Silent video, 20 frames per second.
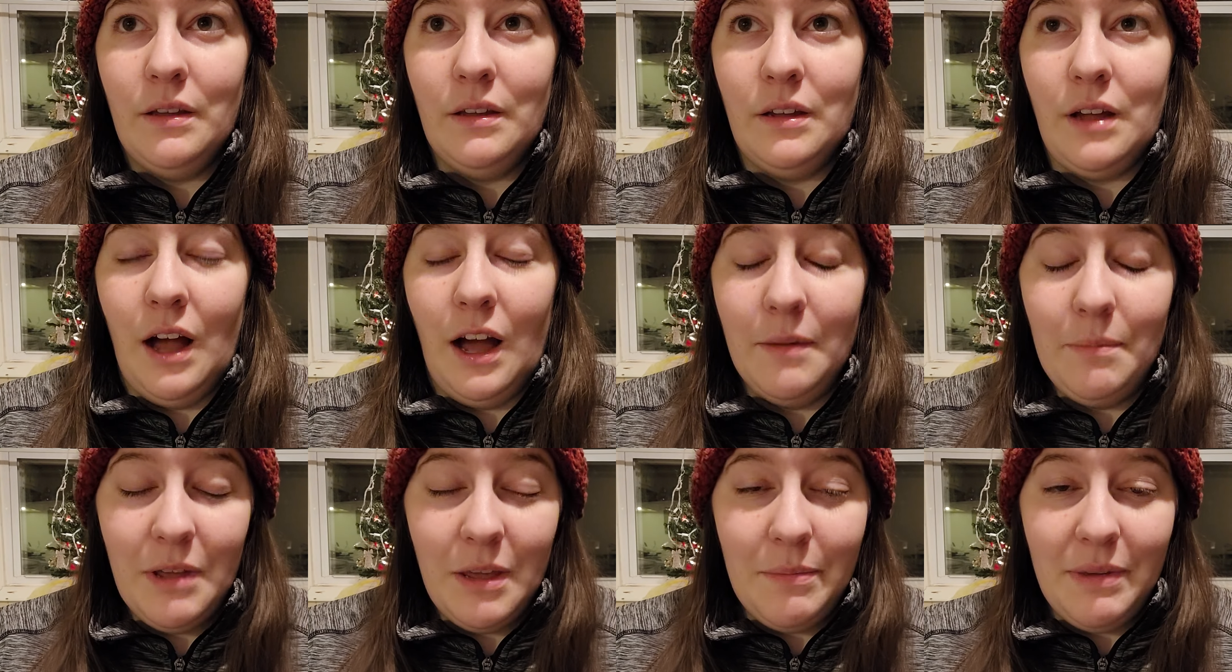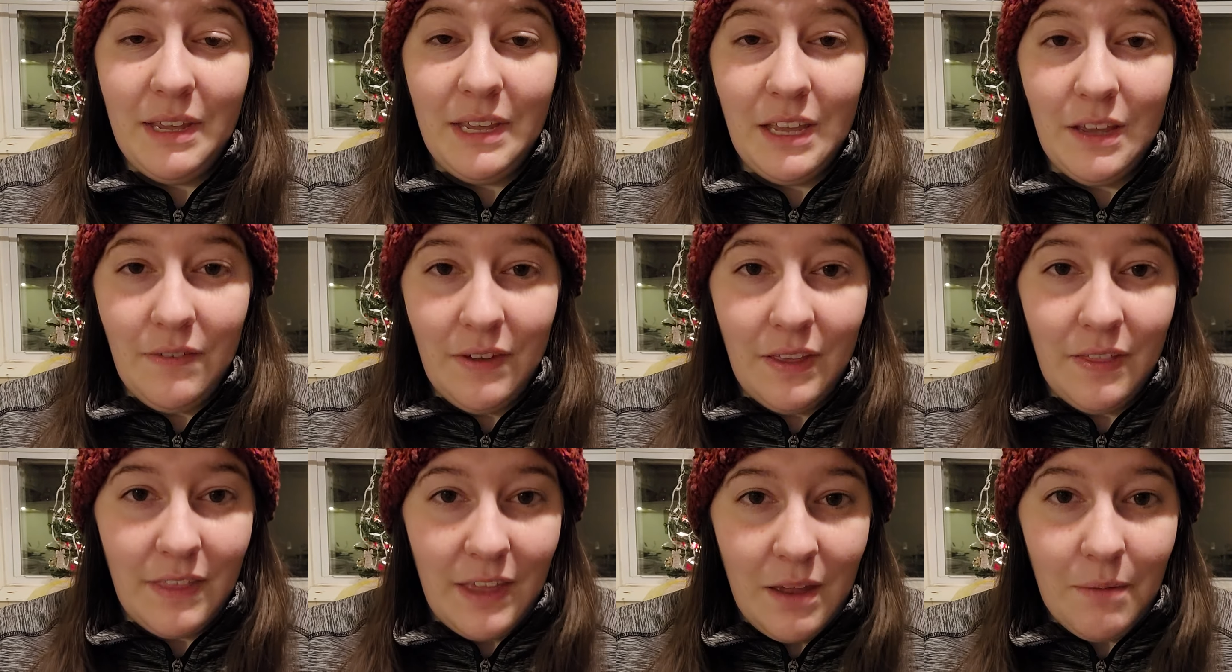god may be
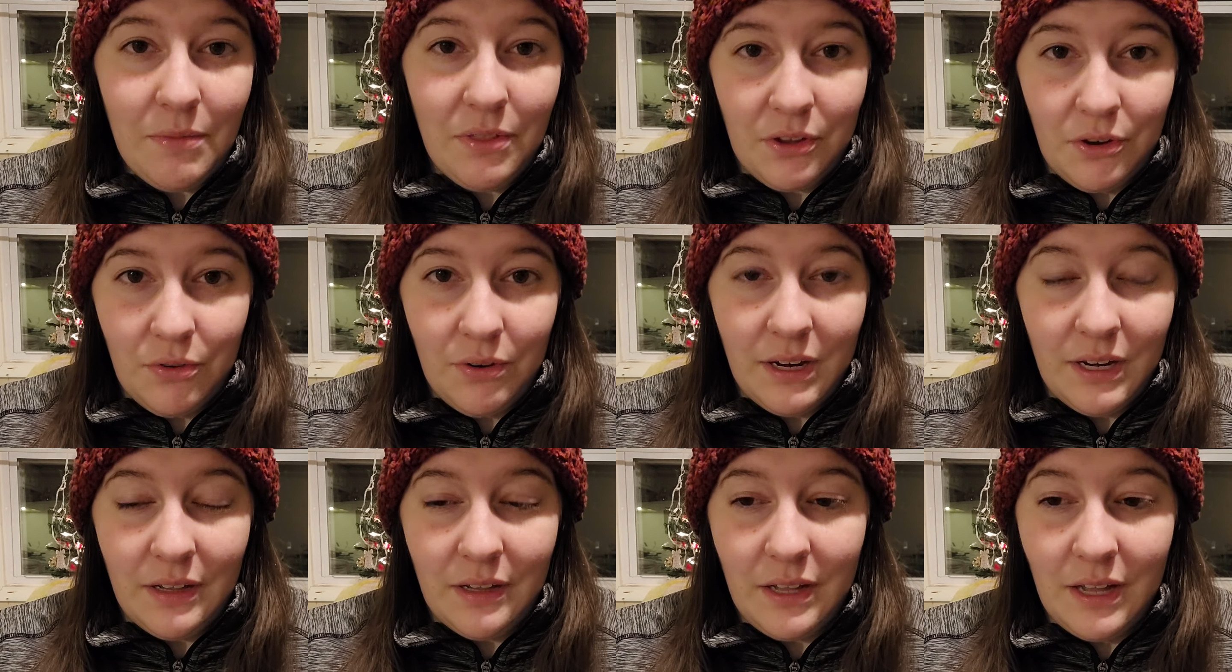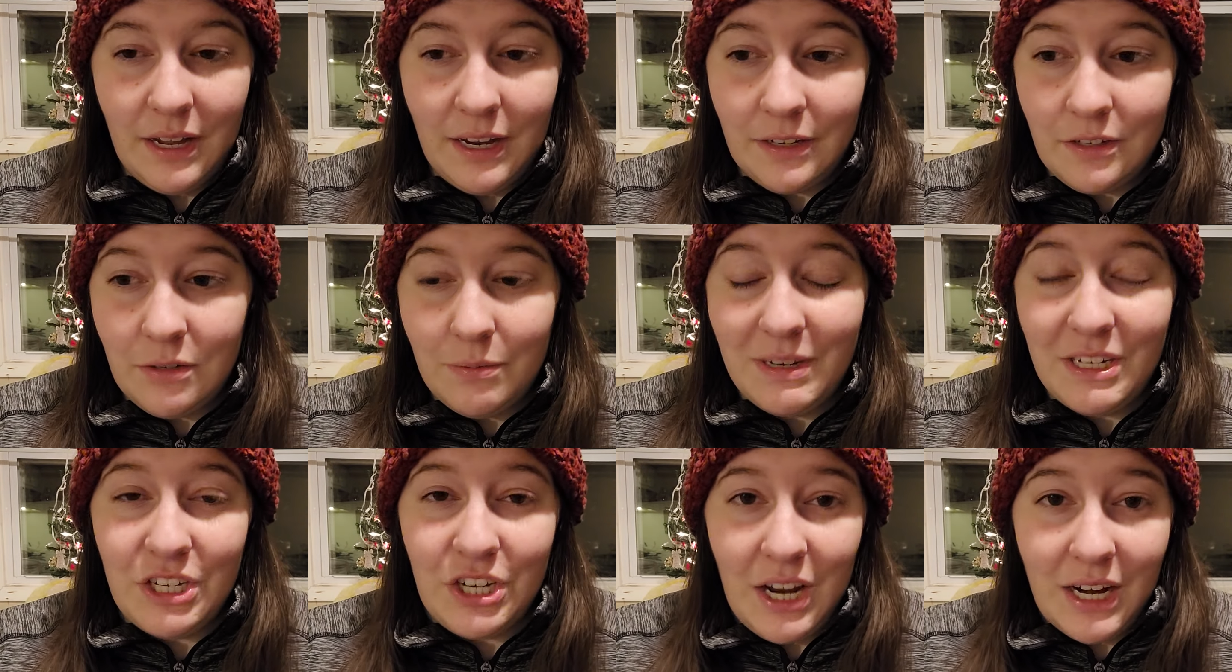giving them the green light to
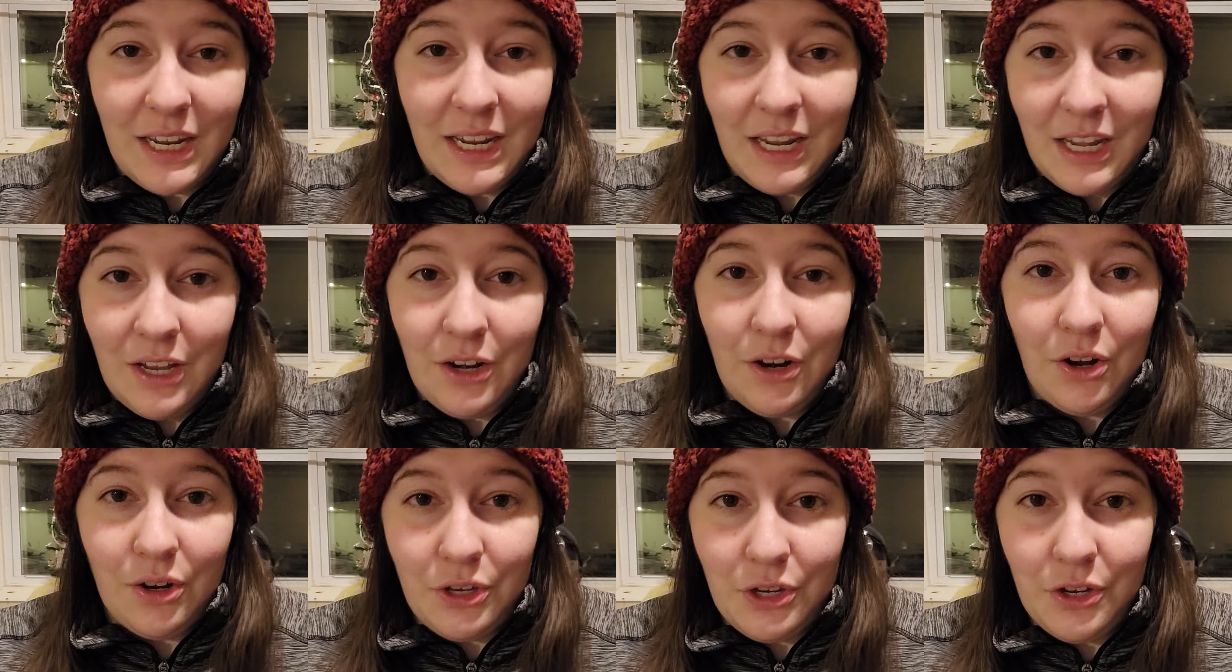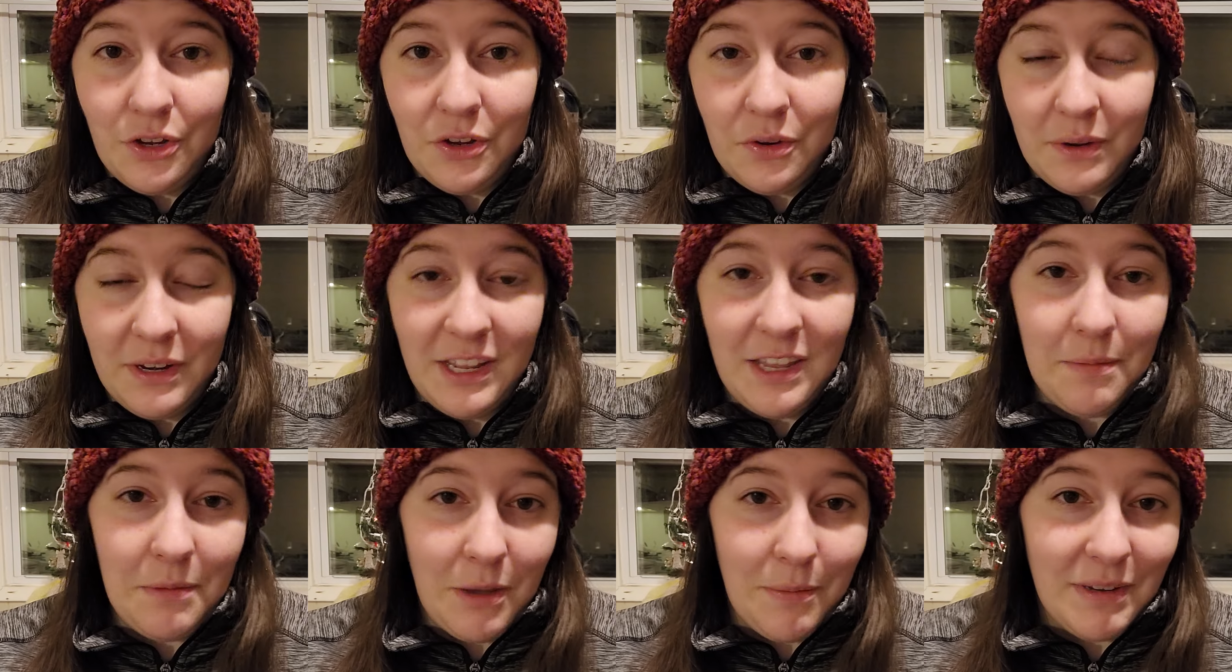be checking in on you and
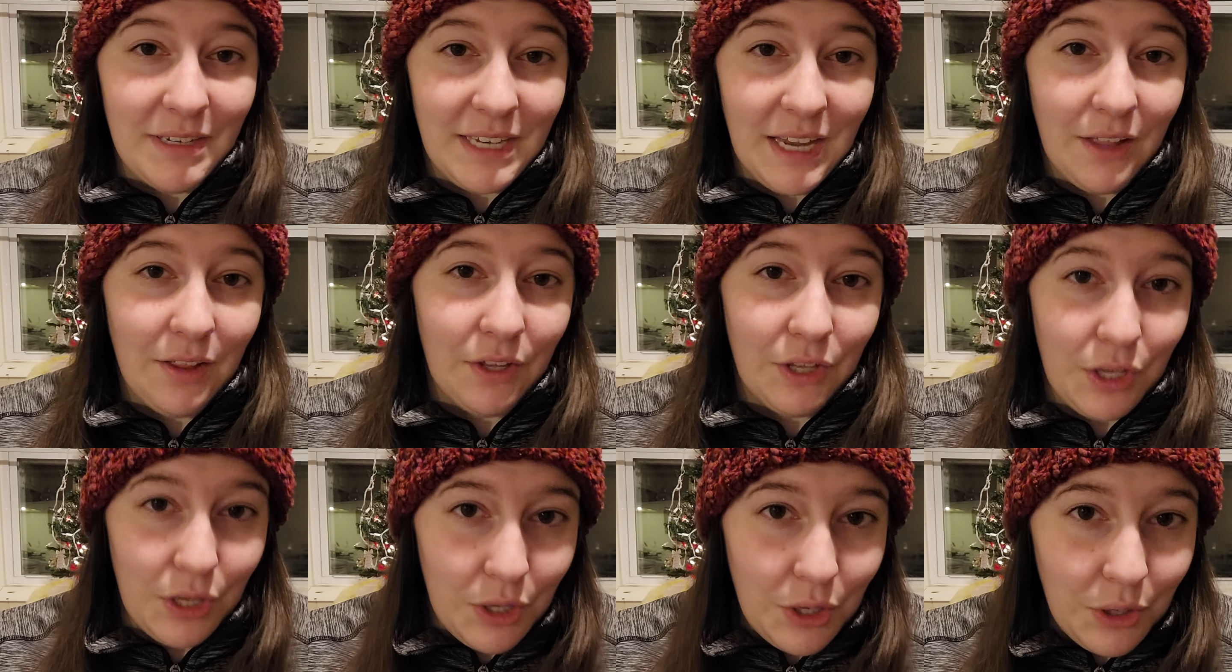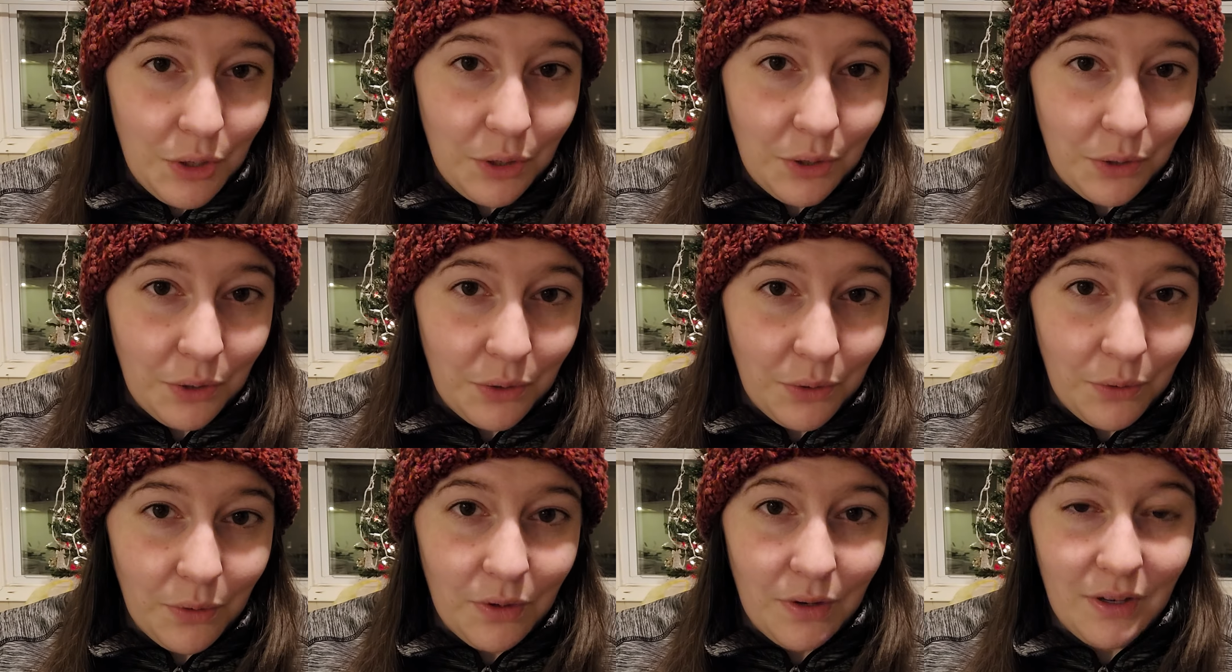he may be telling
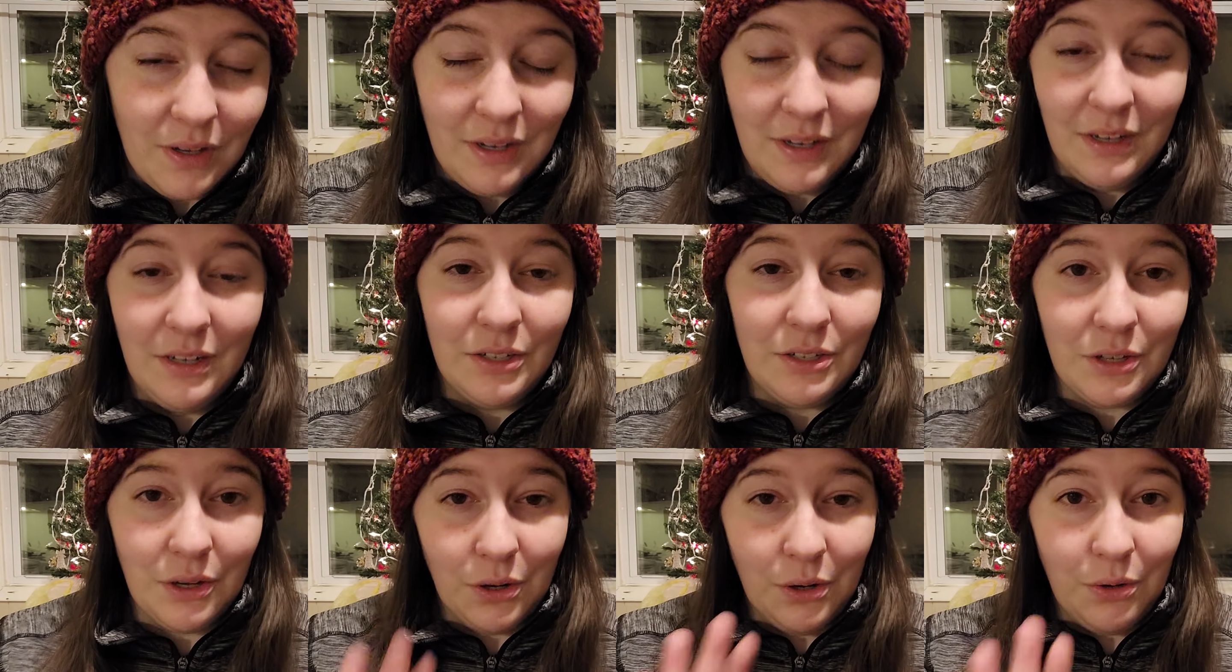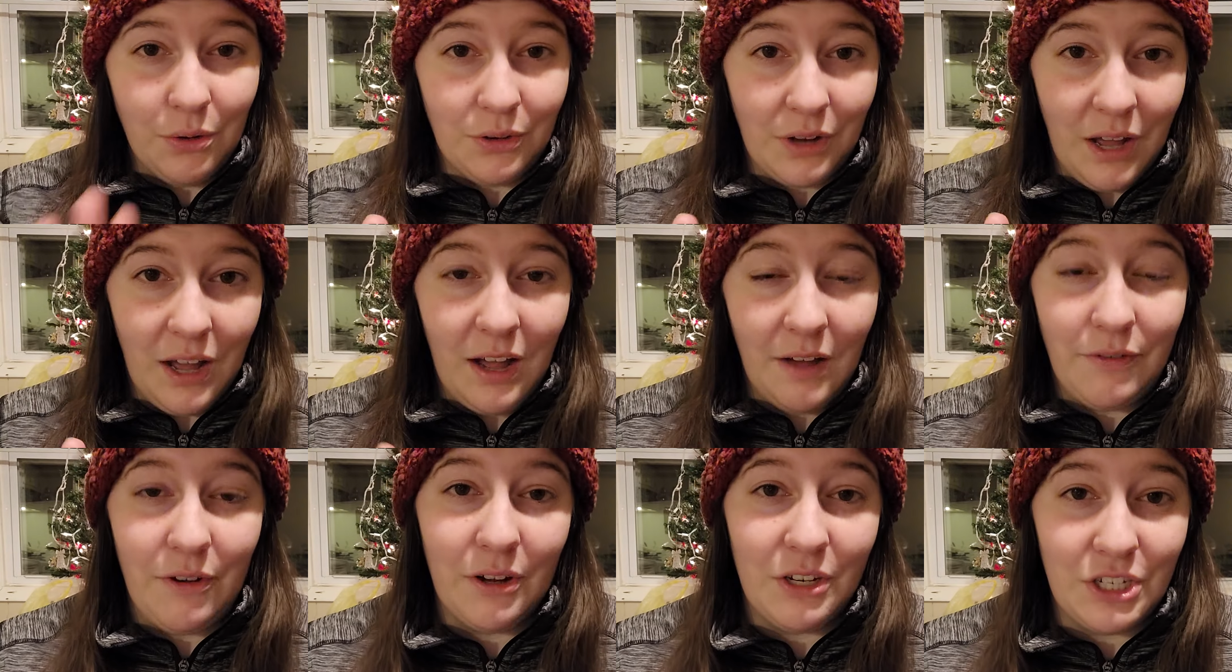you to hold
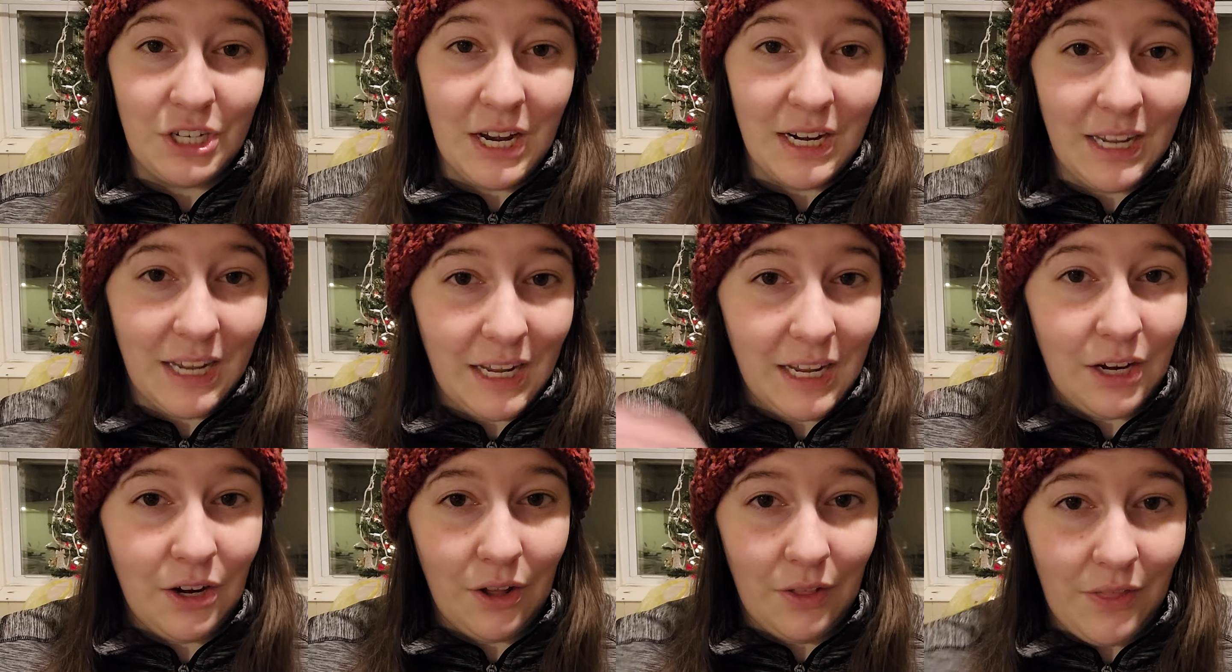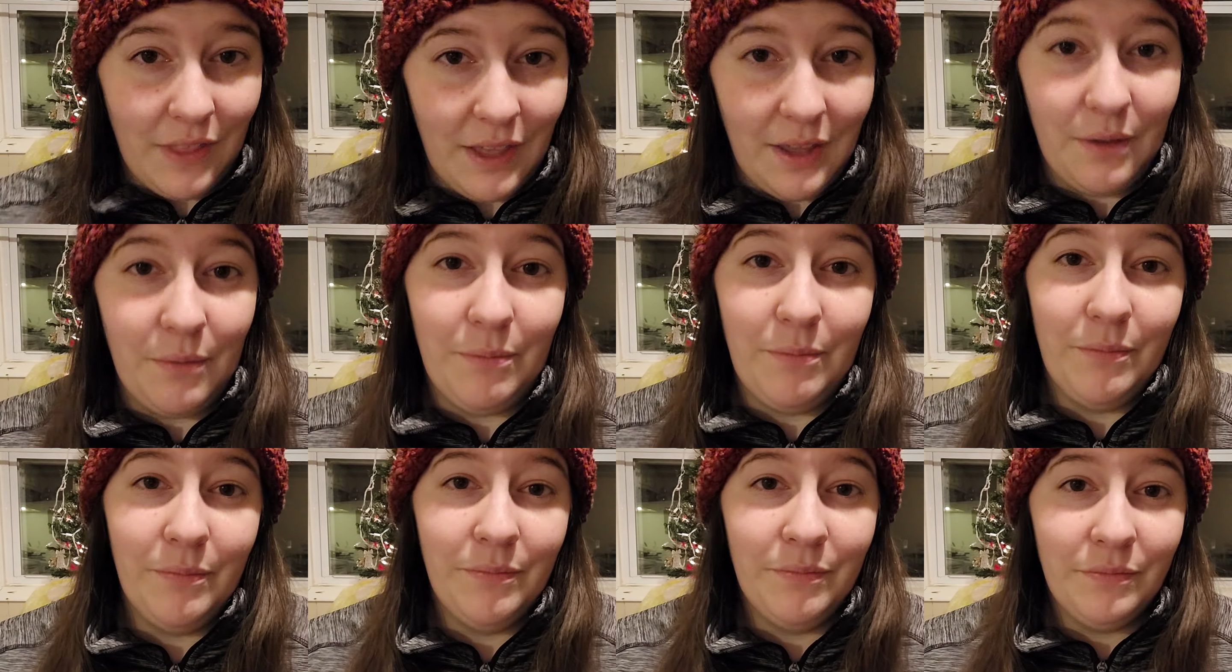off on checking in on them